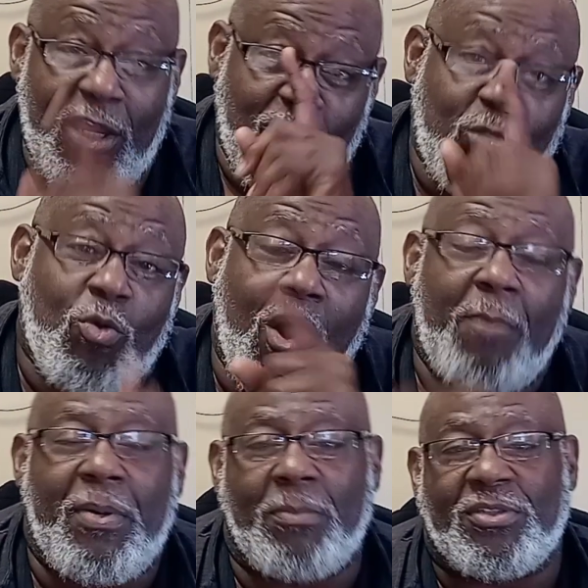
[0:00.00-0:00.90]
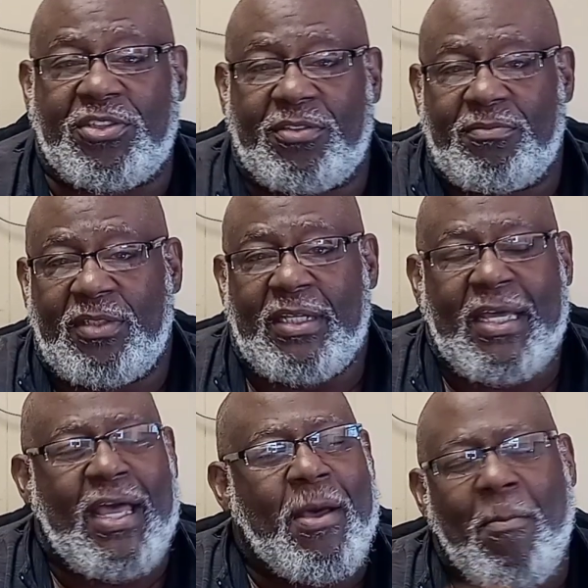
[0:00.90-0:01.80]
and you are a publisher.
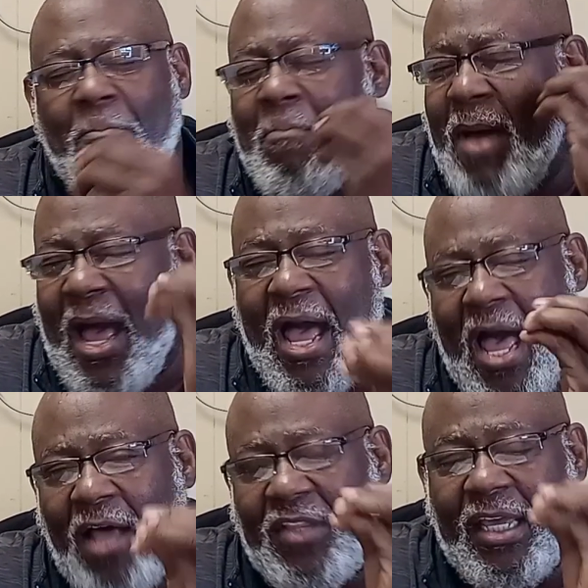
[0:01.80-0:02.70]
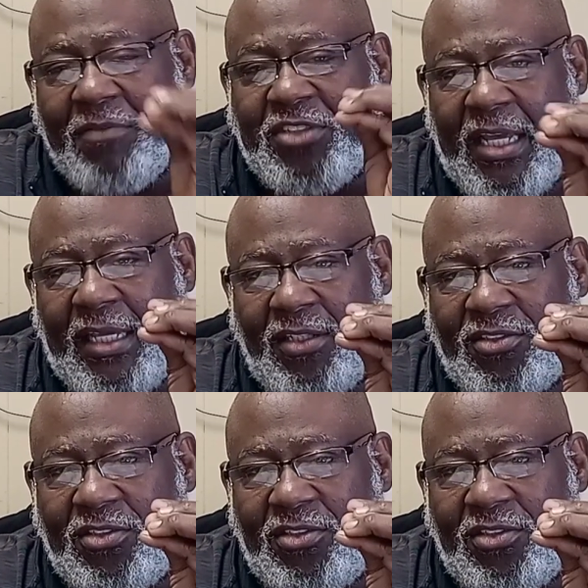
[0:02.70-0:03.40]
My, how they have changed.